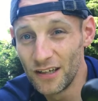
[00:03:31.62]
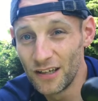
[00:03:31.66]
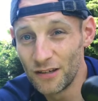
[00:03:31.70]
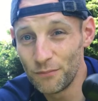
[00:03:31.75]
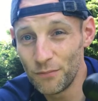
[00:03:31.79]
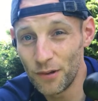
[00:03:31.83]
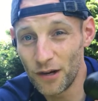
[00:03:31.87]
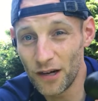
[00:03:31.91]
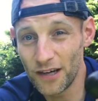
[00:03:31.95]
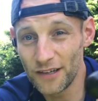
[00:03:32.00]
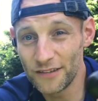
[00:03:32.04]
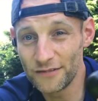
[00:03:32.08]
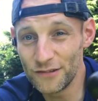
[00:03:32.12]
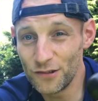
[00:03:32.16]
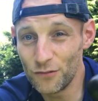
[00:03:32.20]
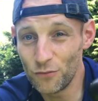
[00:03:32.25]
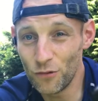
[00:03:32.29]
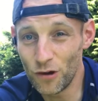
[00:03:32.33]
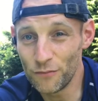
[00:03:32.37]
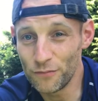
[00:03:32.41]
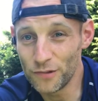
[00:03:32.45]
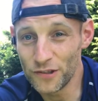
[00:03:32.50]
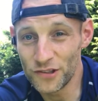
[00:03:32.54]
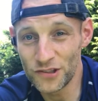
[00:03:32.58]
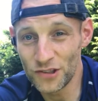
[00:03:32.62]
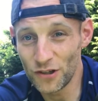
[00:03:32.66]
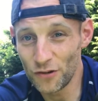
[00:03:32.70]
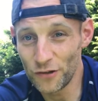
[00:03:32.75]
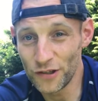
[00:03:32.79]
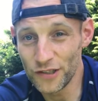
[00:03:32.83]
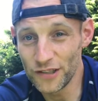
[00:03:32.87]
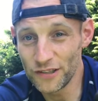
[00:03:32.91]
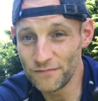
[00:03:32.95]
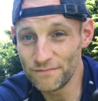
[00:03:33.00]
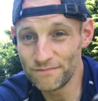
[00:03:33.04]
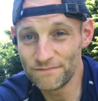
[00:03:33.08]
but you won't be
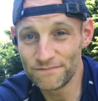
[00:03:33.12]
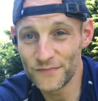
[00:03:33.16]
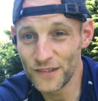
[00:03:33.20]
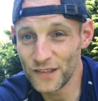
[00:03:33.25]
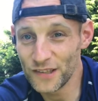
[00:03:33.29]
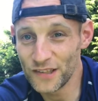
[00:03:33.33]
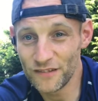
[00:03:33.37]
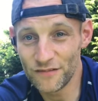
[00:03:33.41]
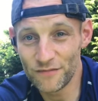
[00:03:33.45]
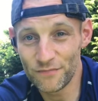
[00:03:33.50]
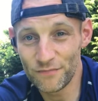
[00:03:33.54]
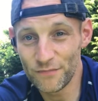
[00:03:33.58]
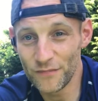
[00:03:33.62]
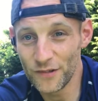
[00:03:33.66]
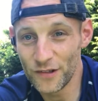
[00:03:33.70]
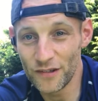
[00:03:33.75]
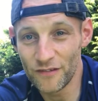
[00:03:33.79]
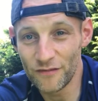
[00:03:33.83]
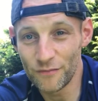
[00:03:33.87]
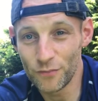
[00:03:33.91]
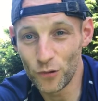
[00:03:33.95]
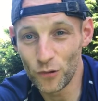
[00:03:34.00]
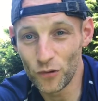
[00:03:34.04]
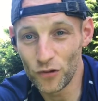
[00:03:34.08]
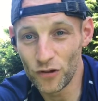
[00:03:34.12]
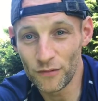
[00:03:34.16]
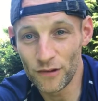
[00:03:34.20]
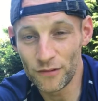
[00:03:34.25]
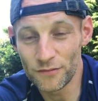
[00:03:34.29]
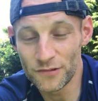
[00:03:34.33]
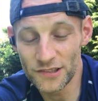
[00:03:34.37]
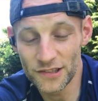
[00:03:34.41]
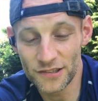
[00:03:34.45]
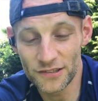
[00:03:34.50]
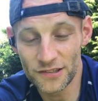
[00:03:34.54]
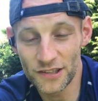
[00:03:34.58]
sorry that you've bought them. I
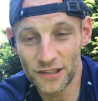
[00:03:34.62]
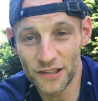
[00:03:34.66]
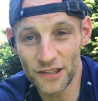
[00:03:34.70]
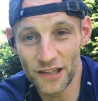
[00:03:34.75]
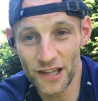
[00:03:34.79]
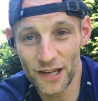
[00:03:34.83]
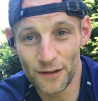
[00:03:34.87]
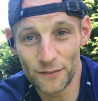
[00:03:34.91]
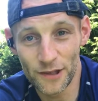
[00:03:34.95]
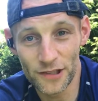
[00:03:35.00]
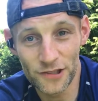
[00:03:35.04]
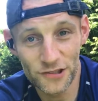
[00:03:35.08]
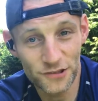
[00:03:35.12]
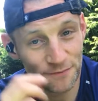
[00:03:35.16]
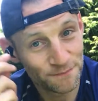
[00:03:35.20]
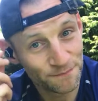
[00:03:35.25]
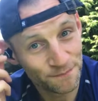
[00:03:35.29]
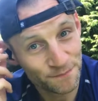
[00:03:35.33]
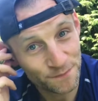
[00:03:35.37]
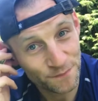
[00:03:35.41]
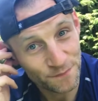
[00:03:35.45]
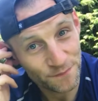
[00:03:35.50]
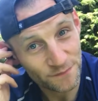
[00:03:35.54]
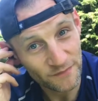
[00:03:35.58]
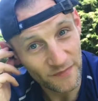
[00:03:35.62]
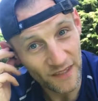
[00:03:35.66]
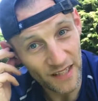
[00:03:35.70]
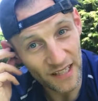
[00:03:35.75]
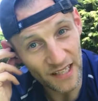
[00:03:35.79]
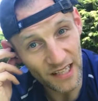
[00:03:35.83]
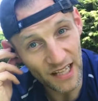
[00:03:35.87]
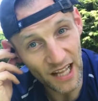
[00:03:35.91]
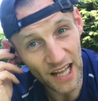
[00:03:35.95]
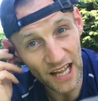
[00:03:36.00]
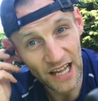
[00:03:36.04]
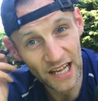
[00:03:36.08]
can tell you that much.
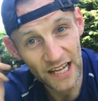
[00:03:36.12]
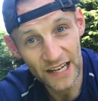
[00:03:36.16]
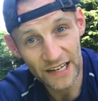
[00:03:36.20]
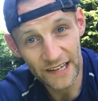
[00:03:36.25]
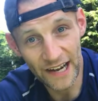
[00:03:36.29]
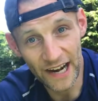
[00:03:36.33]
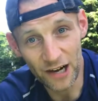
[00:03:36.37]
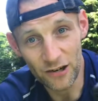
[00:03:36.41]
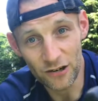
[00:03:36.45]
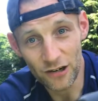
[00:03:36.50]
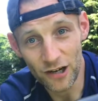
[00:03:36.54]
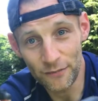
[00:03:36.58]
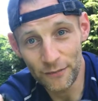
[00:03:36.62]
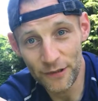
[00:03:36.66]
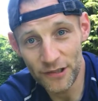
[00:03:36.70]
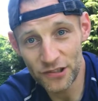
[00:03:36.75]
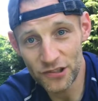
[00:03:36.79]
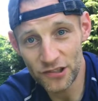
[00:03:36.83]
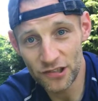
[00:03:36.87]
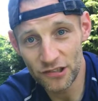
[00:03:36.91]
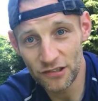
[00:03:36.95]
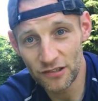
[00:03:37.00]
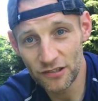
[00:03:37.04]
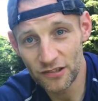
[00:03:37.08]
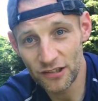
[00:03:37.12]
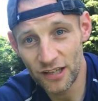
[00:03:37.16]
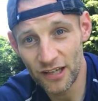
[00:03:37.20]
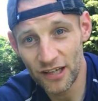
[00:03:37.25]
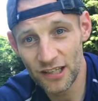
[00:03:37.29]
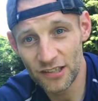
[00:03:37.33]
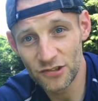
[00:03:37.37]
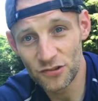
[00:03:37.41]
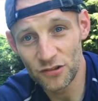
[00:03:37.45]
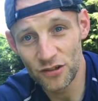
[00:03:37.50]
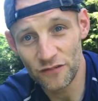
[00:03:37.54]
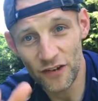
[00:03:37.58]
Now, I mentioned
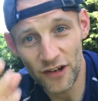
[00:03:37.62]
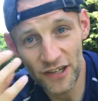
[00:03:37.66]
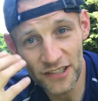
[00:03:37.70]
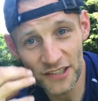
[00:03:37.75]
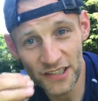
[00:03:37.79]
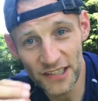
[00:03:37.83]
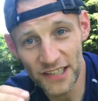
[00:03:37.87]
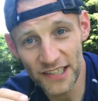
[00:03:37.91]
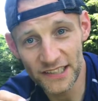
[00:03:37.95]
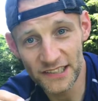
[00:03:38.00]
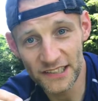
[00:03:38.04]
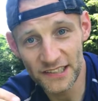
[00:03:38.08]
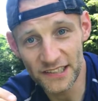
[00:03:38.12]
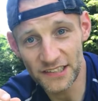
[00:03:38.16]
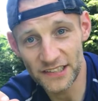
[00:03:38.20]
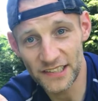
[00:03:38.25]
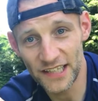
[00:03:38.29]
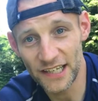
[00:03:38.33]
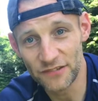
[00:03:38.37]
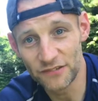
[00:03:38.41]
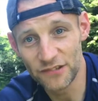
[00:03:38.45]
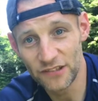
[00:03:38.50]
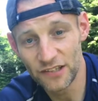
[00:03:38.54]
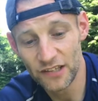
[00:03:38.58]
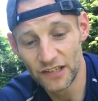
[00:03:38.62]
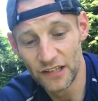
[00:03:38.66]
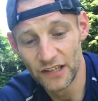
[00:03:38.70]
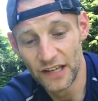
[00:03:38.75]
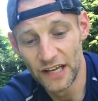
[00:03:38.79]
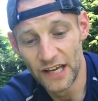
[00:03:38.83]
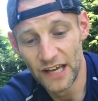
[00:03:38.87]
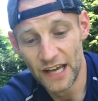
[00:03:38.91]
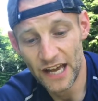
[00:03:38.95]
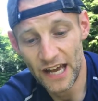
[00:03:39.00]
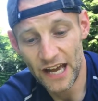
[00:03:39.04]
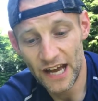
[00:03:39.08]
sort of isolating sound,
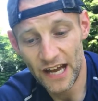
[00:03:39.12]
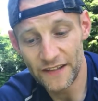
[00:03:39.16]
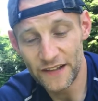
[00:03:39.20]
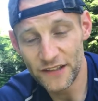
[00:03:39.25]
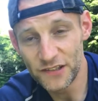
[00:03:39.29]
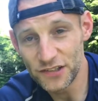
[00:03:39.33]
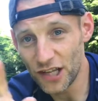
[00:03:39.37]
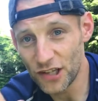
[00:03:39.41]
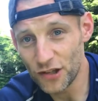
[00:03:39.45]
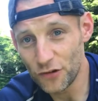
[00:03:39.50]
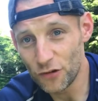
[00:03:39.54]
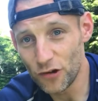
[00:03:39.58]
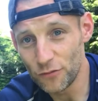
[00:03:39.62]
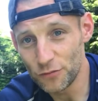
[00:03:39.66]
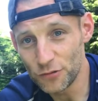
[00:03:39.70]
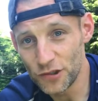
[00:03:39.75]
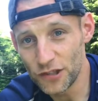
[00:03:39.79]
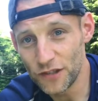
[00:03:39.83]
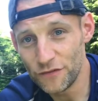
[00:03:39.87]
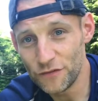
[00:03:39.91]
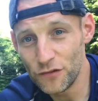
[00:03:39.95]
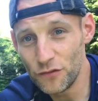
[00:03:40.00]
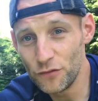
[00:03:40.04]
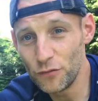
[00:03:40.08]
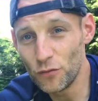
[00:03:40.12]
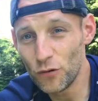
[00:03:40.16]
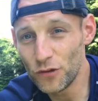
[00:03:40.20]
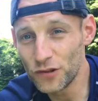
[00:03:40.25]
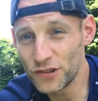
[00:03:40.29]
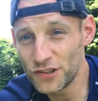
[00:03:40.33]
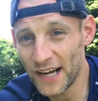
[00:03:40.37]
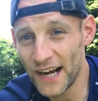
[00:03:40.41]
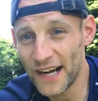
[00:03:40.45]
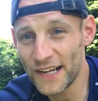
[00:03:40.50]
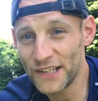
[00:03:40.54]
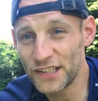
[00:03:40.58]
and there's another option. If you want
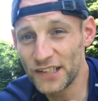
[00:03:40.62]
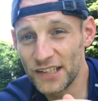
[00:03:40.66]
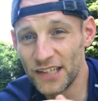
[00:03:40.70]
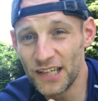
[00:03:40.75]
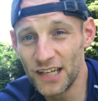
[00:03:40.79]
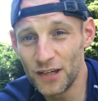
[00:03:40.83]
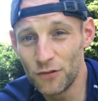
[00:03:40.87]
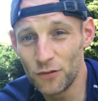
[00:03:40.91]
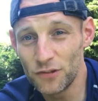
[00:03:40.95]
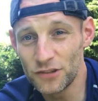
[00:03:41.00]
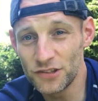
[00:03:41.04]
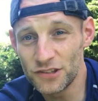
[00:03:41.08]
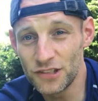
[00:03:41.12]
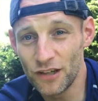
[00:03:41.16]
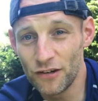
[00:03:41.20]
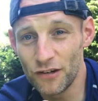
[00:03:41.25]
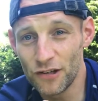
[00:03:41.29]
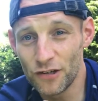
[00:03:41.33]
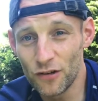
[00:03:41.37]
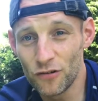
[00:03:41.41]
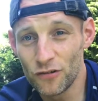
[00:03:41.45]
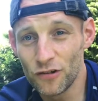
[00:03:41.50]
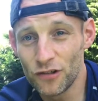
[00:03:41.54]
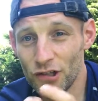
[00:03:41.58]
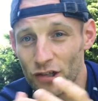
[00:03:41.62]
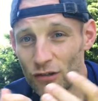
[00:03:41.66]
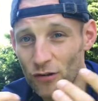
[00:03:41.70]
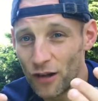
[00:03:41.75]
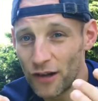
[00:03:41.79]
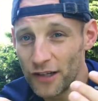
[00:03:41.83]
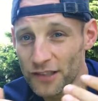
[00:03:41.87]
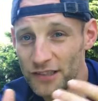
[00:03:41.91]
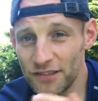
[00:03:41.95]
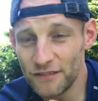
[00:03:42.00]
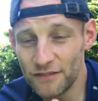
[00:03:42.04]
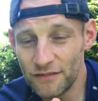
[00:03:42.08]
to actually hear what's going on and you
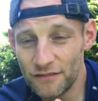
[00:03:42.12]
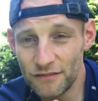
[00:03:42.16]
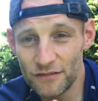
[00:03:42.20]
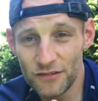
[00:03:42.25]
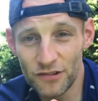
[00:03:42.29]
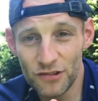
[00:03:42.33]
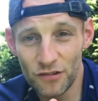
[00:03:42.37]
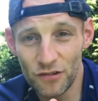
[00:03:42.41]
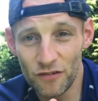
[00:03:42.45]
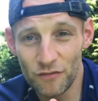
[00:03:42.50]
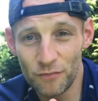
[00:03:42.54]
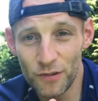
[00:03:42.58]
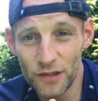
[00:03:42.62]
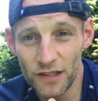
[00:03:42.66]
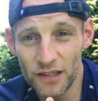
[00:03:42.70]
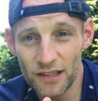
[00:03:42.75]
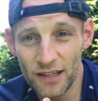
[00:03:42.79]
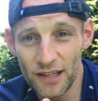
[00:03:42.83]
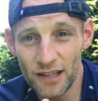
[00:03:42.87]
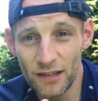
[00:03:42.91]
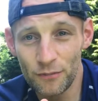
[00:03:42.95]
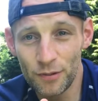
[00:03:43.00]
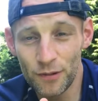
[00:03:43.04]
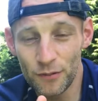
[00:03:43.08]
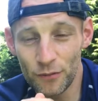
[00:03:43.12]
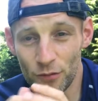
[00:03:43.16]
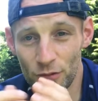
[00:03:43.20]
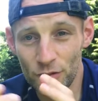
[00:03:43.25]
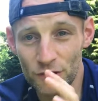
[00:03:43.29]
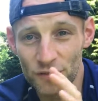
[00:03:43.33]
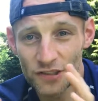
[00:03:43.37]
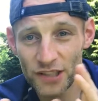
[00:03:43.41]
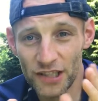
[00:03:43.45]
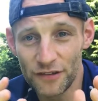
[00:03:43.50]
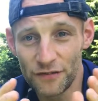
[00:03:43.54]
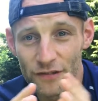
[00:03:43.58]
like to sort of be a little bit more
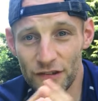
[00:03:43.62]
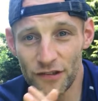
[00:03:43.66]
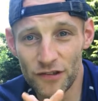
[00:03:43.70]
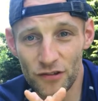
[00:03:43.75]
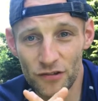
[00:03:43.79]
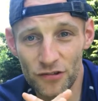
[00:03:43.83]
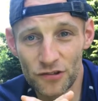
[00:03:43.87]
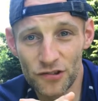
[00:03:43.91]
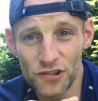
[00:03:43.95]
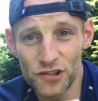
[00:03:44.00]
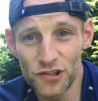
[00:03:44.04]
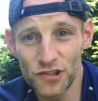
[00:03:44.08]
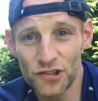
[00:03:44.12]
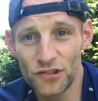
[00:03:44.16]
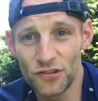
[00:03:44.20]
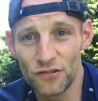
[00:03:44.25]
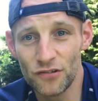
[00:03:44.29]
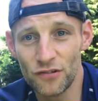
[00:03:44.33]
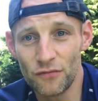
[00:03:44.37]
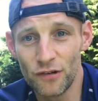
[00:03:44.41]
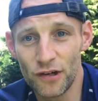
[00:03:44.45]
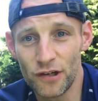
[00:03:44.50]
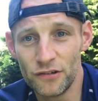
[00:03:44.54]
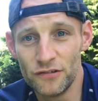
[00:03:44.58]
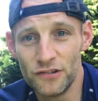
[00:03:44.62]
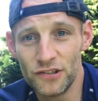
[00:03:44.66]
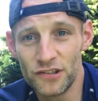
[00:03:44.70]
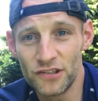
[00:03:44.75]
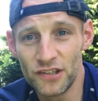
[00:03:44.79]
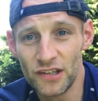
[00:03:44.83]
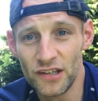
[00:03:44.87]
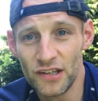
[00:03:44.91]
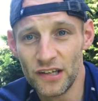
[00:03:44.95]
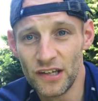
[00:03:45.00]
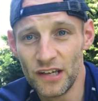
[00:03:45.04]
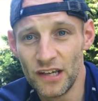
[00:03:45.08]
safety conscious on the roads,
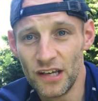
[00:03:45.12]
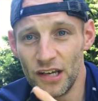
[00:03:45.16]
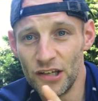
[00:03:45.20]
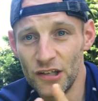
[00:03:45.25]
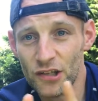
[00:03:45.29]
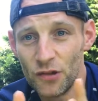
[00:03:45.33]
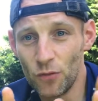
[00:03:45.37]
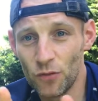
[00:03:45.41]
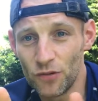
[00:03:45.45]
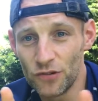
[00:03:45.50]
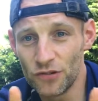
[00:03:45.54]
you're